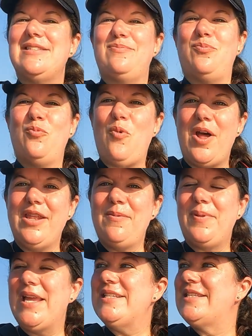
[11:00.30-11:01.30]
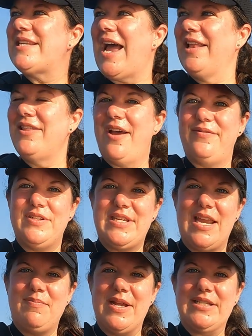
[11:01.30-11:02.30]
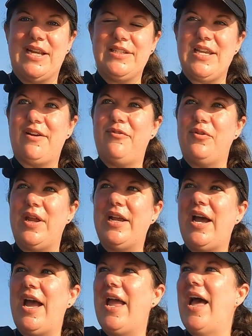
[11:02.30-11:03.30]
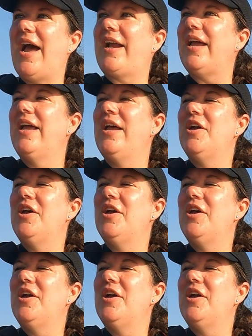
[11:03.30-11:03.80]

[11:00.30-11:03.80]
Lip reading: is one of the places I love to take my Tucktec folding kayak.